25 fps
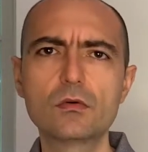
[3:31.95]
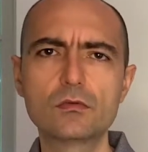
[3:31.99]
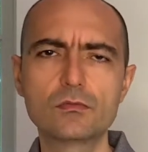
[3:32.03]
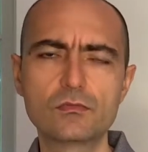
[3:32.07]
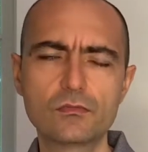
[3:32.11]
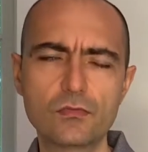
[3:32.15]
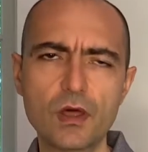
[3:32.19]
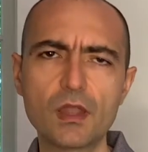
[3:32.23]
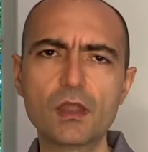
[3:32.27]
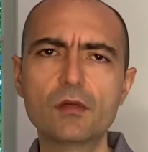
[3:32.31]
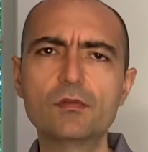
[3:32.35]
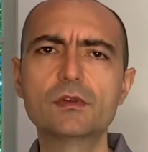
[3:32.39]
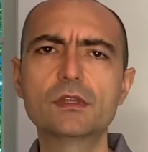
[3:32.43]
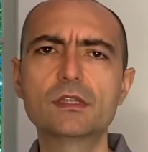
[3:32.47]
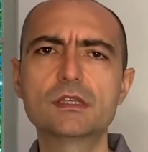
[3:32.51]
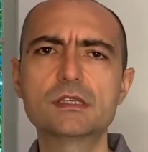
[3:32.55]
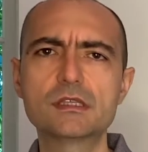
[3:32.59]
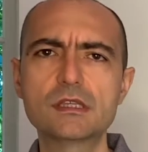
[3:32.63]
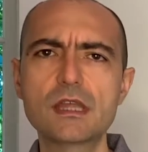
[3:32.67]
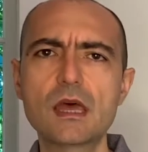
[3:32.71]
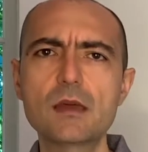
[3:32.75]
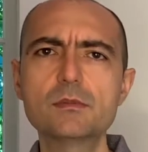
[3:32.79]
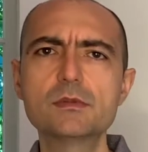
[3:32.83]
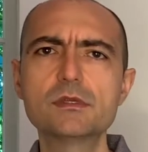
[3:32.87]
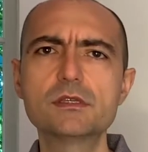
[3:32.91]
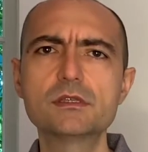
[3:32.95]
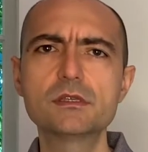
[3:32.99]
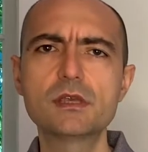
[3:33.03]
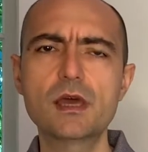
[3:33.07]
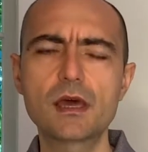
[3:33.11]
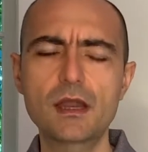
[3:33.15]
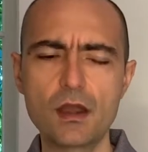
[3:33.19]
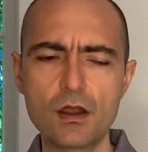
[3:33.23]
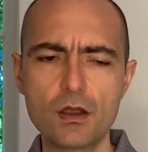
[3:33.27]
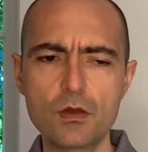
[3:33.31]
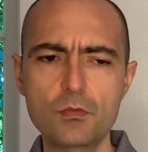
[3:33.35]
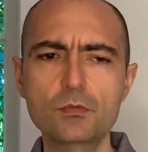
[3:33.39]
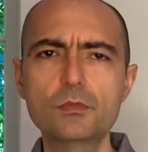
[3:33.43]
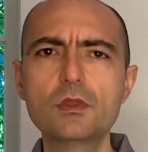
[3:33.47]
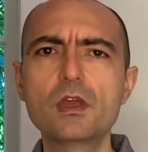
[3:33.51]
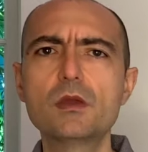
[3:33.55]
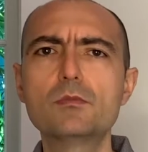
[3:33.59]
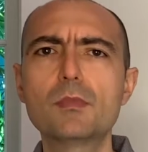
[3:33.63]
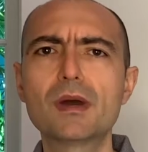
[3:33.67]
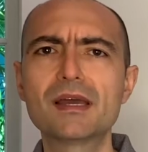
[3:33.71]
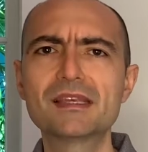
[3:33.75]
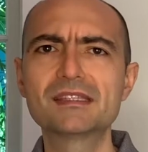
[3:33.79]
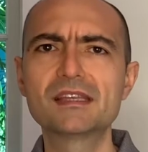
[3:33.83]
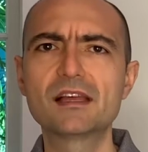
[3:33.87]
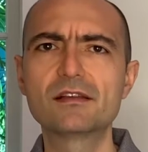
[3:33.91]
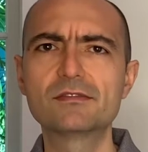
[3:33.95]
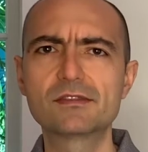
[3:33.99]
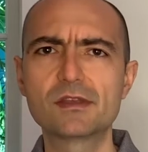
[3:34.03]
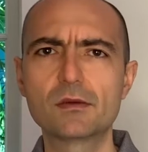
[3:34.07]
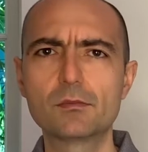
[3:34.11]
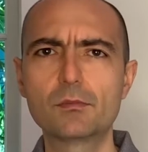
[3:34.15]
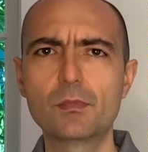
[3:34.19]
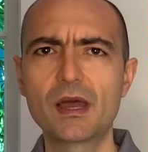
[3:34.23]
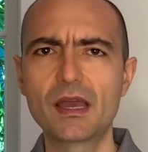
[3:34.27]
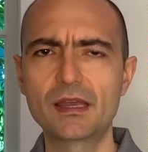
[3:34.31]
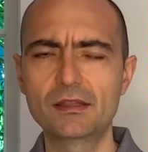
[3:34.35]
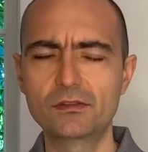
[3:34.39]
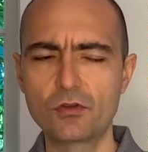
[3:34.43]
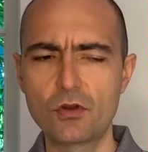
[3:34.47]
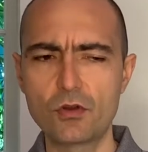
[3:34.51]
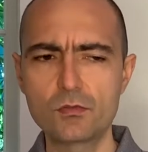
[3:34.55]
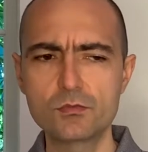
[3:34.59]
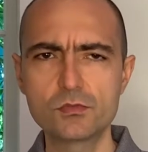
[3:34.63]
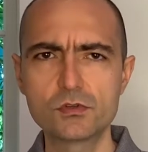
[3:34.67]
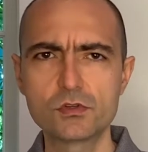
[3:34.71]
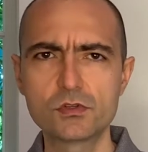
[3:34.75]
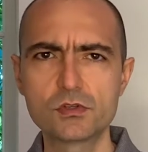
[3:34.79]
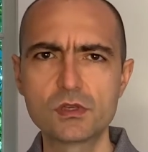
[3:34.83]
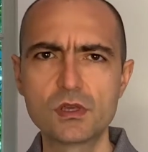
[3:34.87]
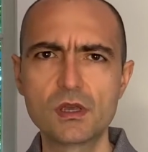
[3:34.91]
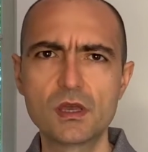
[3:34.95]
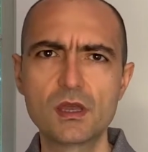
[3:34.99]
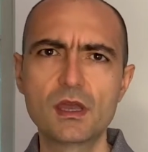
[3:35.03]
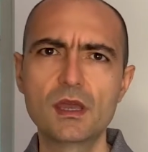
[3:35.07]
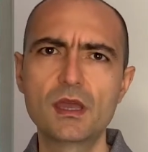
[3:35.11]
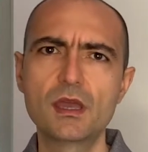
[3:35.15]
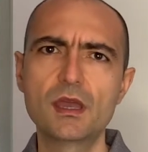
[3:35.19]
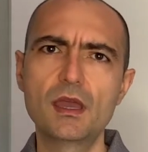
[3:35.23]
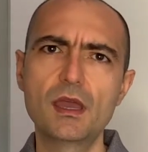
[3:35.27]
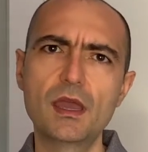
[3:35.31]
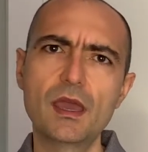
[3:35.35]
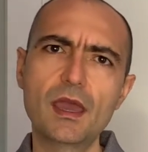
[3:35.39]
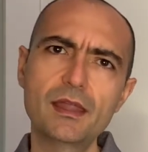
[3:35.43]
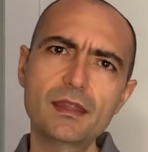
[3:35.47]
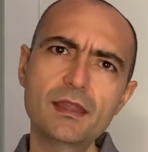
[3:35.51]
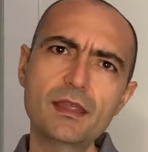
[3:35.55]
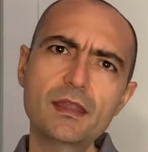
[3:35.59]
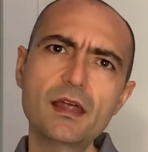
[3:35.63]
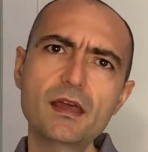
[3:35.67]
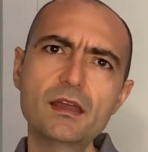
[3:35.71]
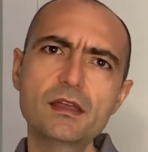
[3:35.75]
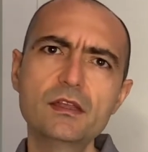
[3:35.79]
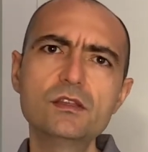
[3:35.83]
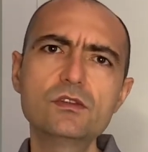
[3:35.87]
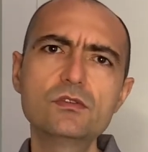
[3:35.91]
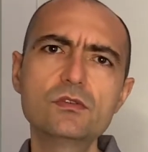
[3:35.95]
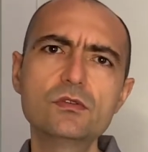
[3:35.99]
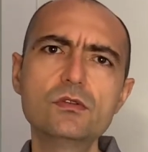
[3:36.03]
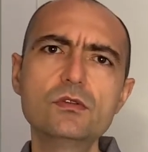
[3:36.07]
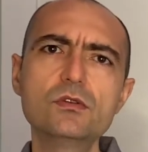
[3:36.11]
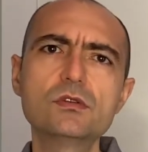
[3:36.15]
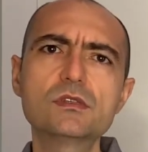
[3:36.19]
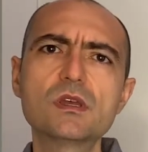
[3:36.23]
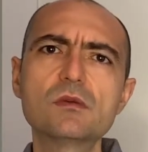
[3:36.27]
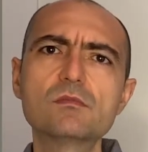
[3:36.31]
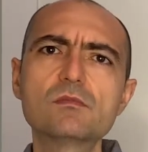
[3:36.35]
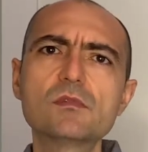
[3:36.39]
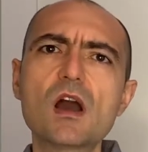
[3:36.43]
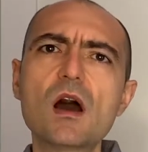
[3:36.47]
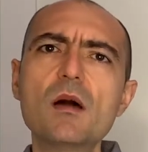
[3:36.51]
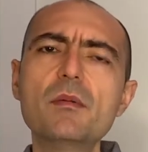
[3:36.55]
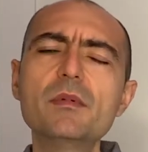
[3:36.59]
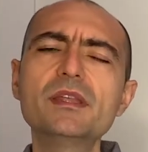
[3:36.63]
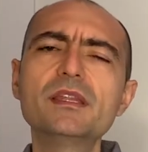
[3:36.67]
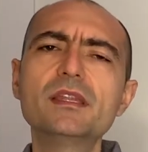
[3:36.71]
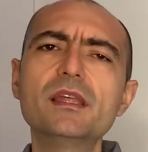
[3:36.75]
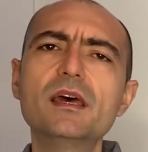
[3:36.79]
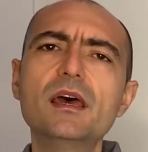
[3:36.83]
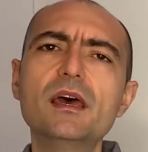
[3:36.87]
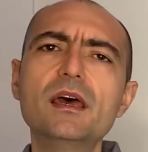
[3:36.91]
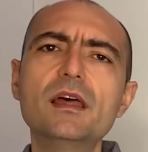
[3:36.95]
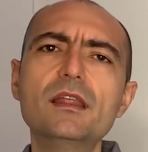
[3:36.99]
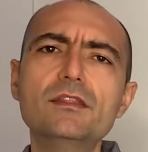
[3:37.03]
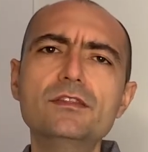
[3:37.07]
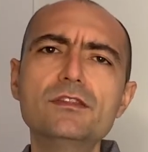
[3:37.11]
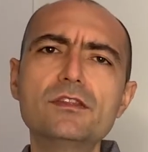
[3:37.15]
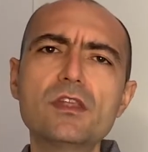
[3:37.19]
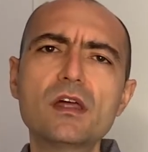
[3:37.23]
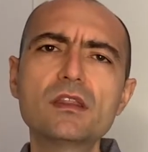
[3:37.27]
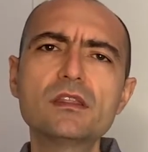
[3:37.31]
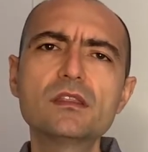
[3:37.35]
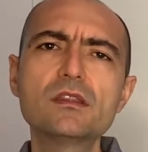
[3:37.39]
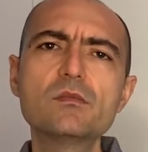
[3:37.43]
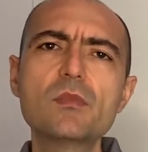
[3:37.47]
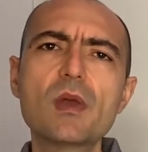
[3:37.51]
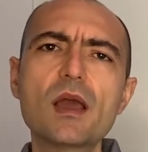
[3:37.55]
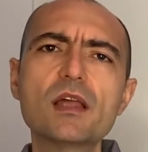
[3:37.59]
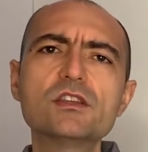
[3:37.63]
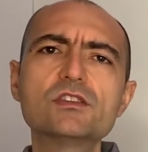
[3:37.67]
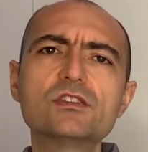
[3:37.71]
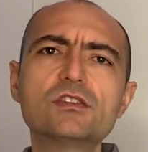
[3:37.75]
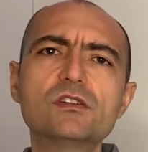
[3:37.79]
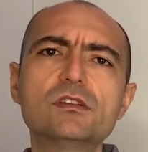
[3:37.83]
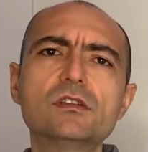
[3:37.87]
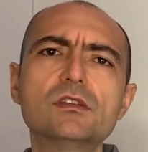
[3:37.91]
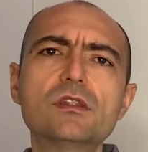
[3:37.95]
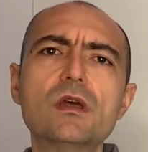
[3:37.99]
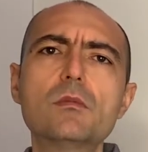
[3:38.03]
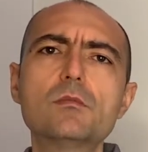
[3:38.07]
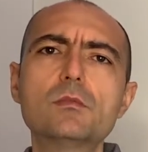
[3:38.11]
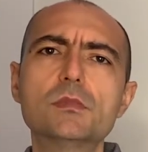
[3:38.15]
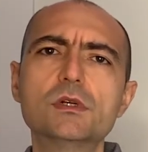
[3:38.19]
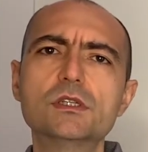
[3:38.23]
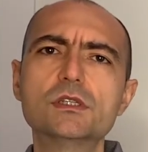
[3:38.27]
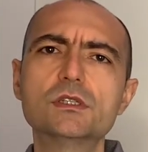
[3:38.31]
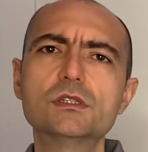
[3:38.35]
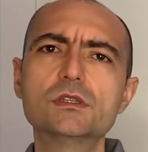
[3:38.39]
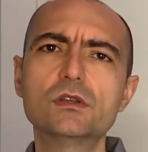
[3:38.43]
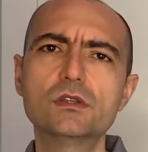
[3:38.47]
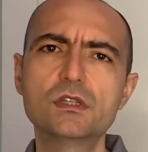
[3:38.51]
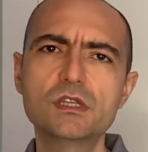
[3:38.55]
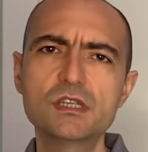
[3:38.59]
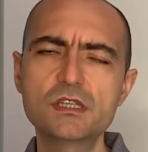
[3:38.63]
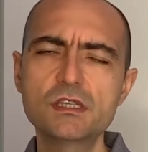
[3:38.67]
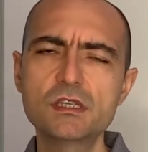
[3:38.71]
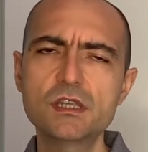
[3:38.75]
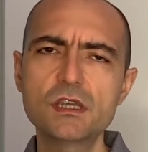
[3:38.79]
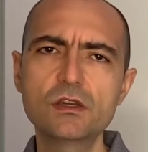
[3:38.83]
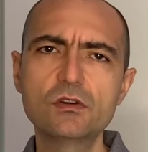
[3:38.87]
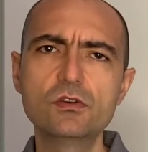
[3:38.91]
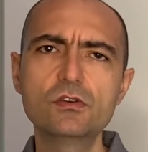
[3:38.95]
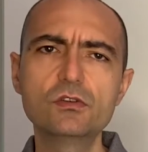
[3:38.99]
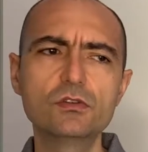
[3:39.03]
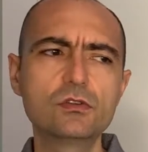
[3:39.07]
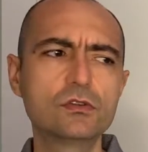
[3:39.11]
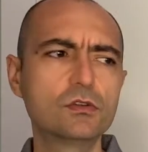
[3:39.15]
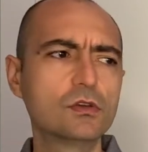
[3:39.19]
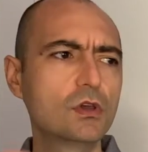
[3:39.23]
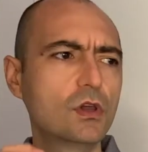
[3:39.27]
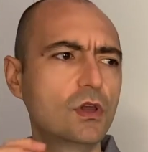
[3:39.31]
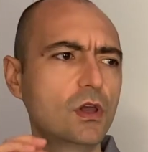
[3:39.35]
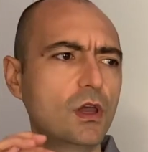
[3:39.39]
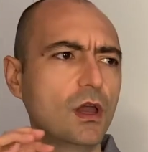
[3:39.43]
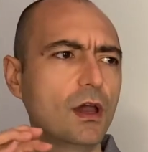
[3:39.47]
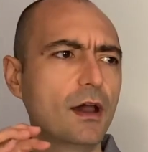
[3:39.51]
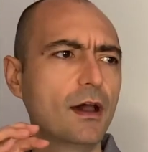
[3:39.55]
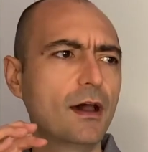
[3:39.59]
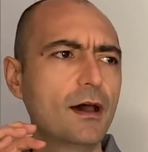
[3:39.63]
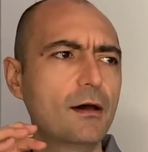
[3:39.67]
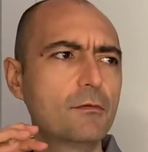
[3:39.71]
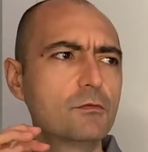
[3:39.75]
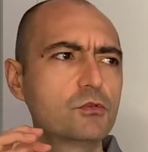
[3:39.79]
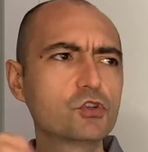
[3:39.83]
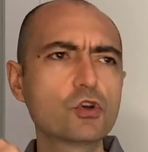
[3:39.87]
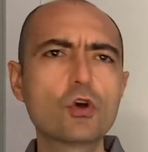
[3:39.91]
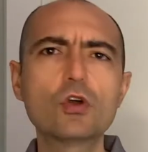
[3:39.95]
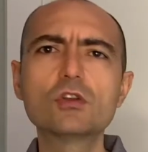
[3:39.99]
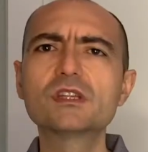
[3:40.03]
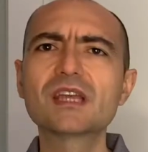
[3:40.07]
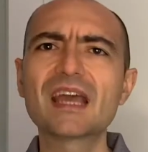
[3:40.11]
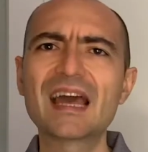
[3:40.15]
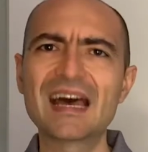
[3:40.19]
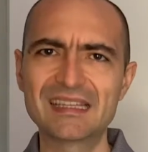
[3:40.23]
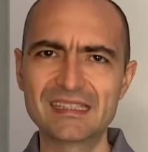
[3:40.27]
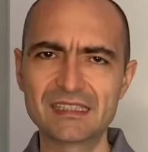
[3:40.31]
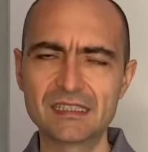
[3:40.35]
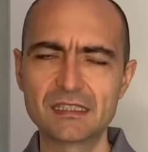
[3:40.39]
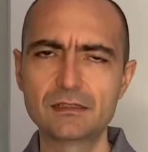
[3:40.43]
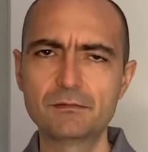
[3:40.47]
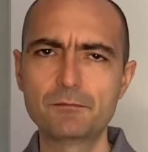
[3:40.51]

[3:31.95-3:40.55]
following the steps, and I obtained myself some pi terms. And then I introduced some common non-dimensional numbers. So this is a good um, shortcut.